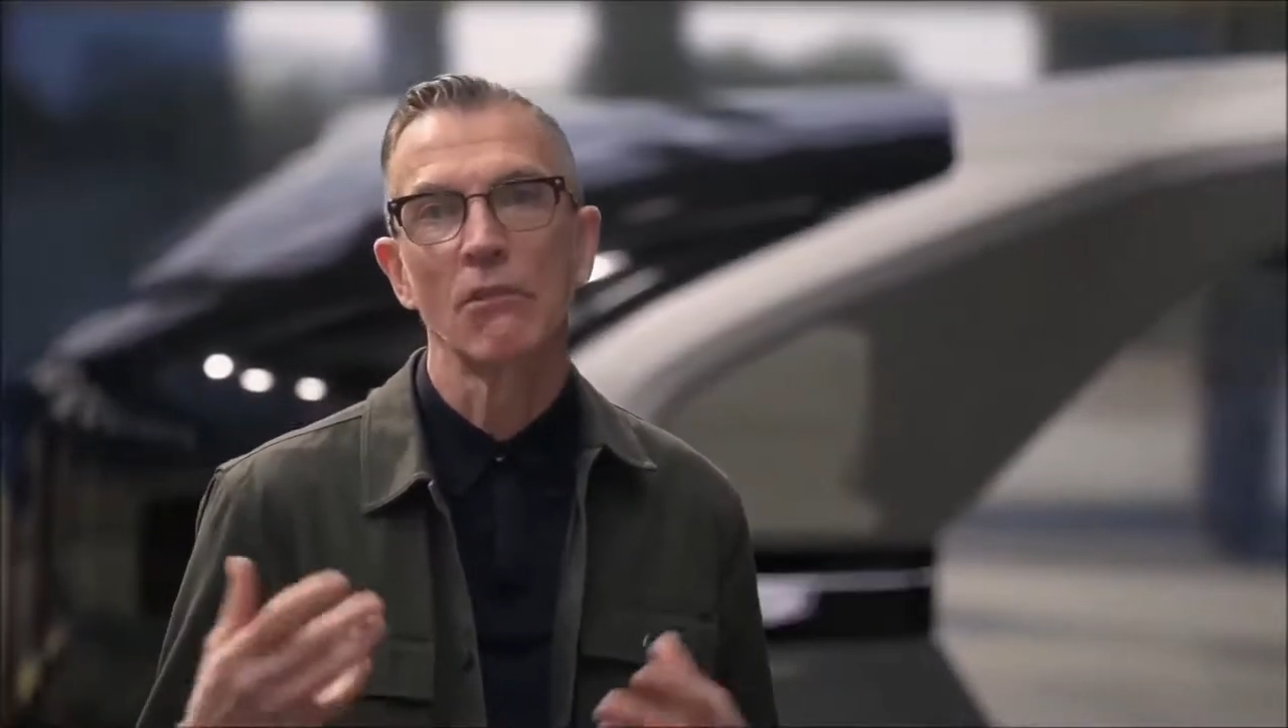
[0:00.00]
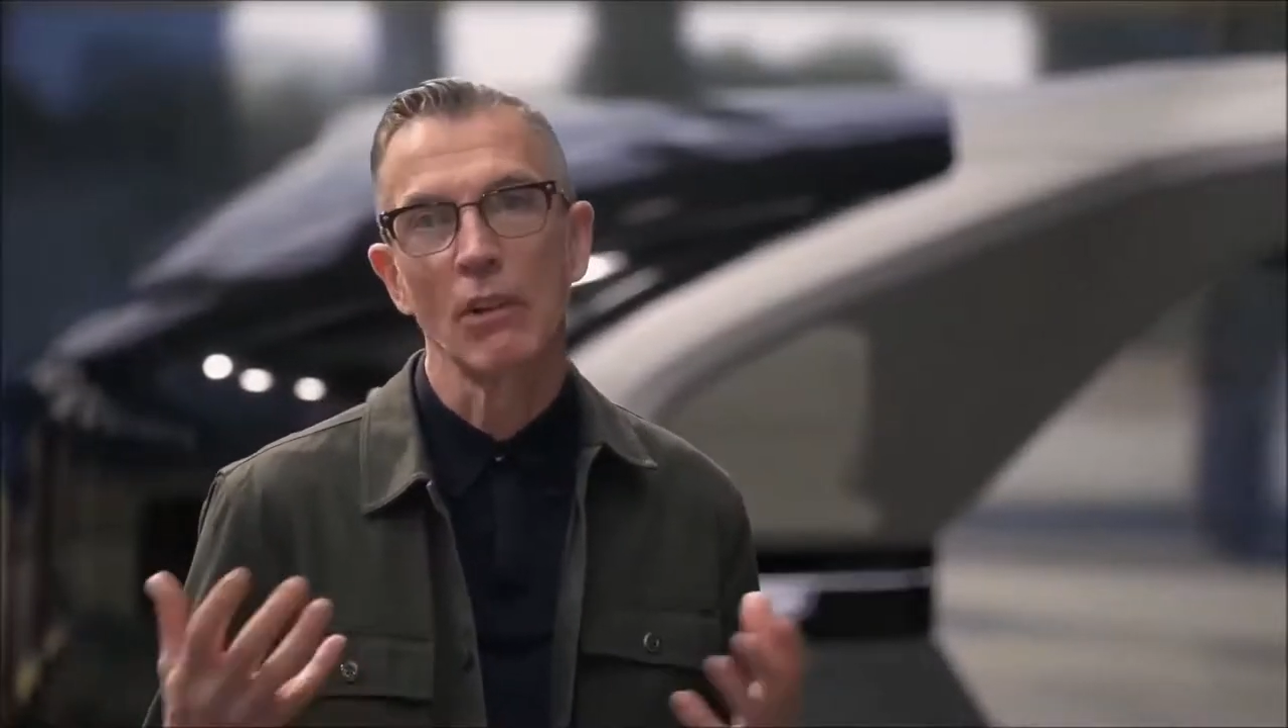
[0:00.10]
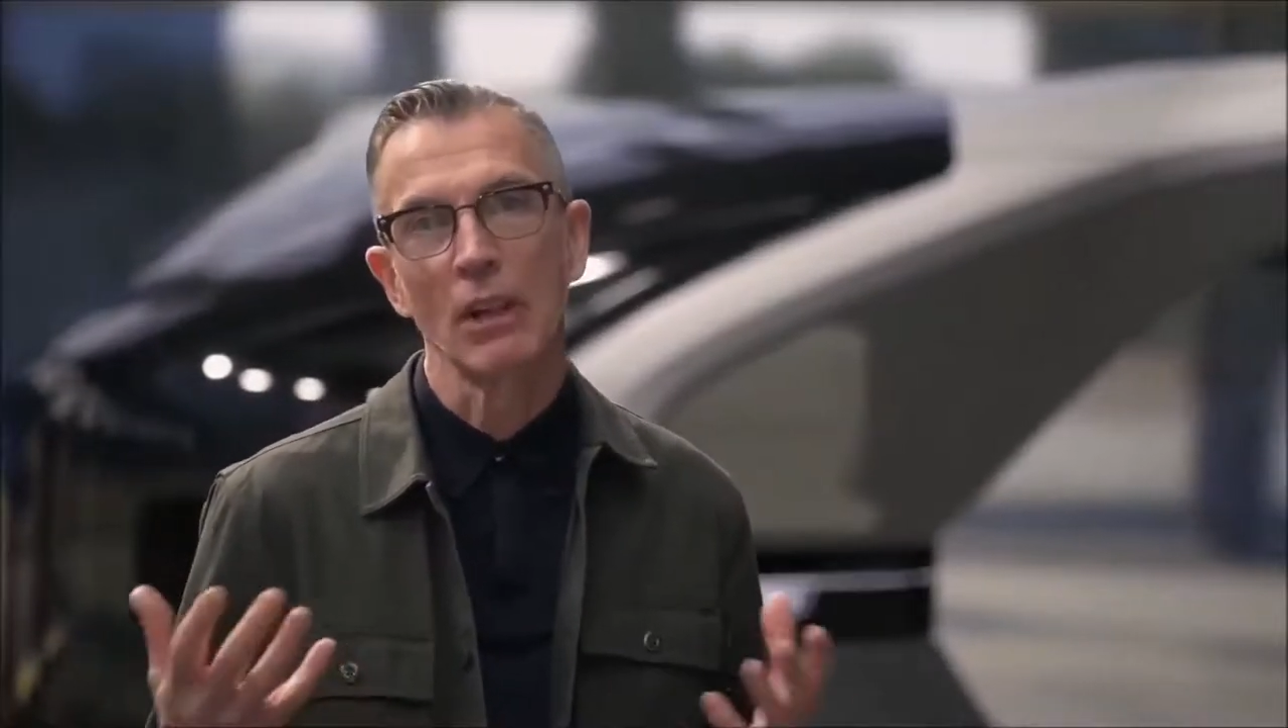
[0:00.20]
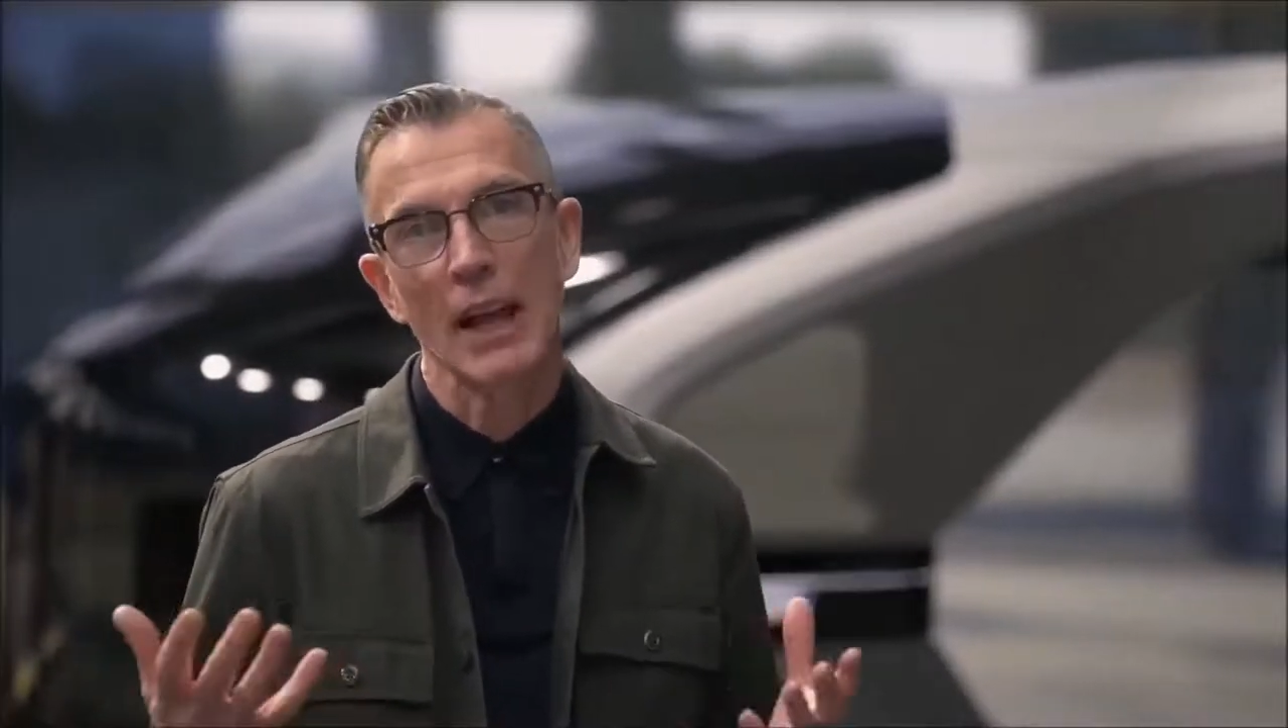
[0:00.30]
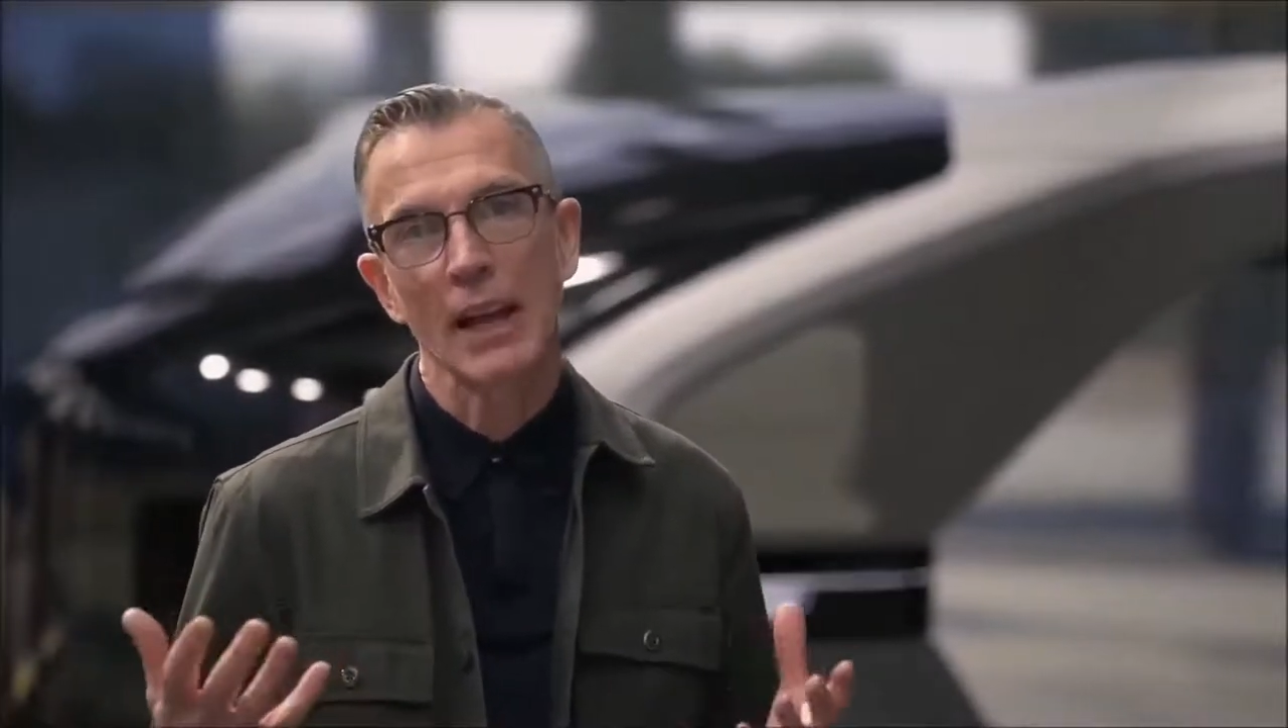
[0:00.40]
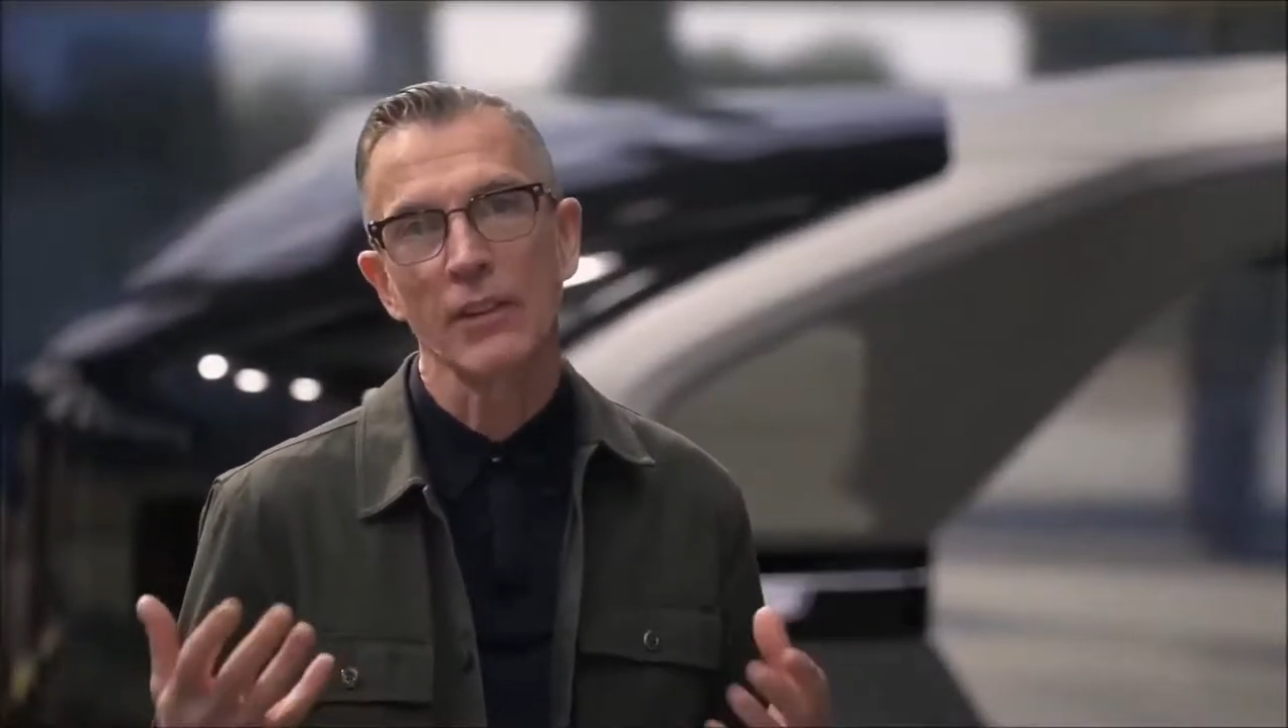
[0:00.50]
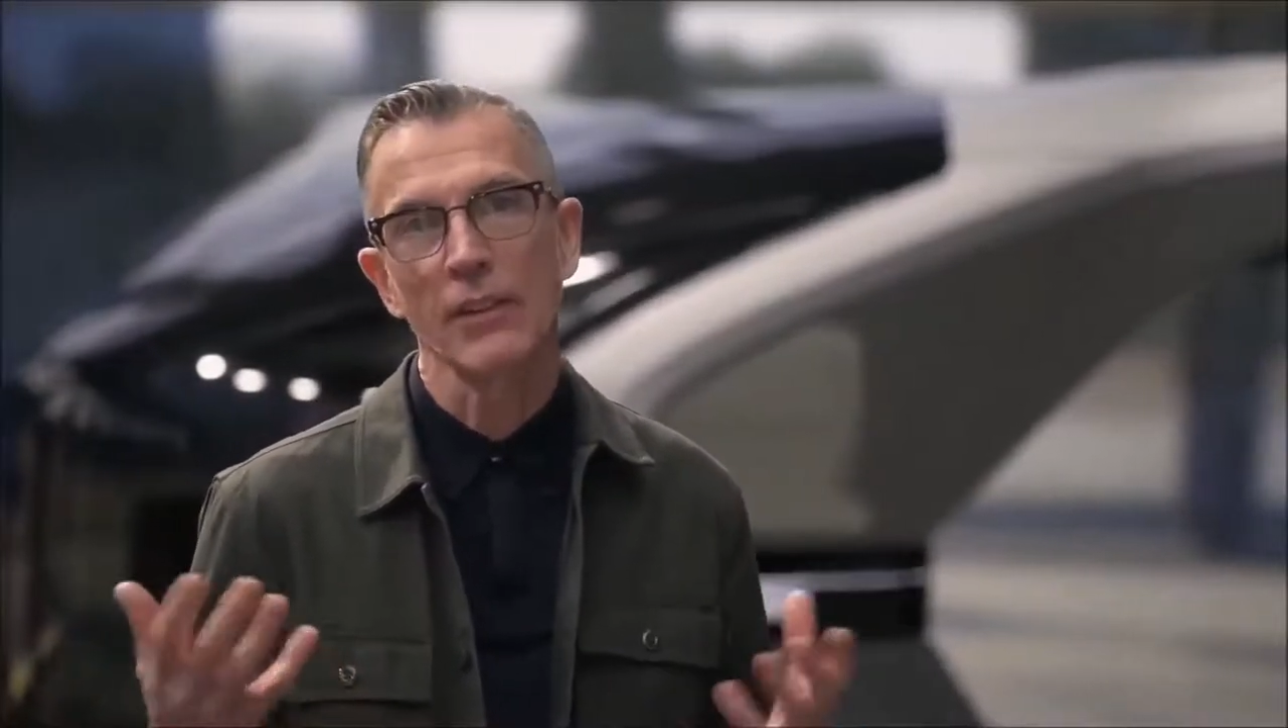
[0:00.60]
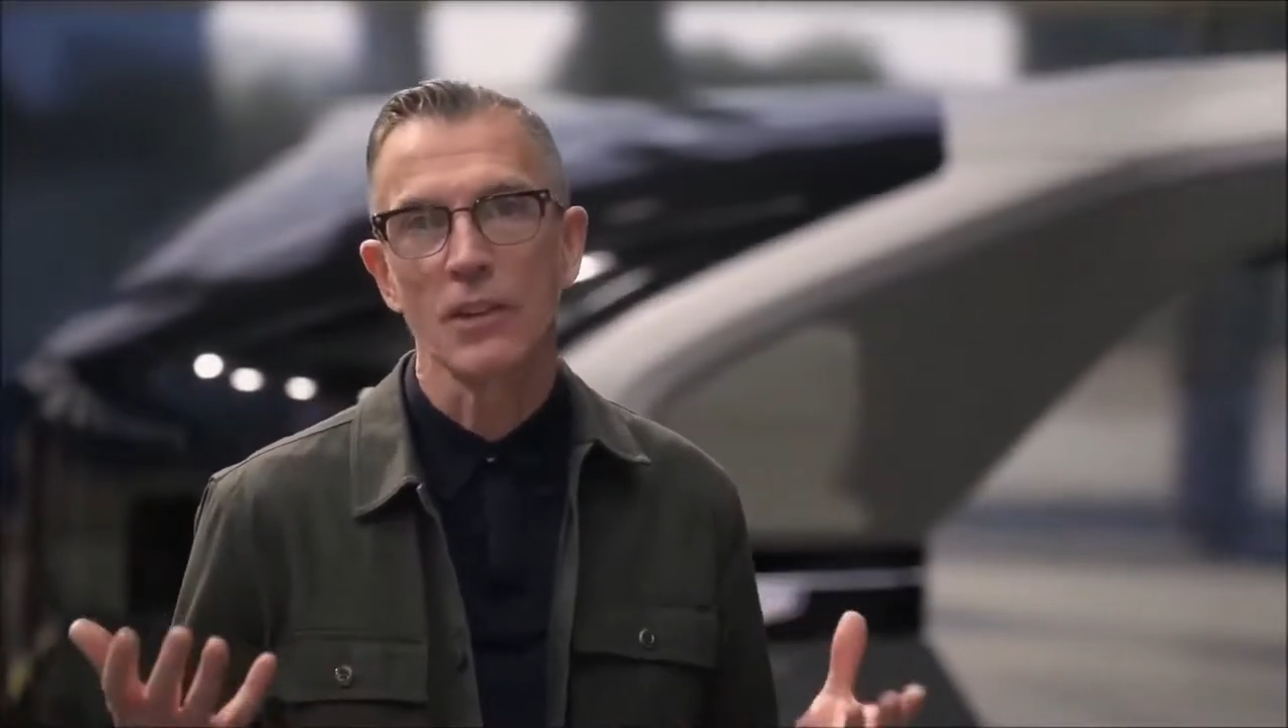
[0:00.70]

relax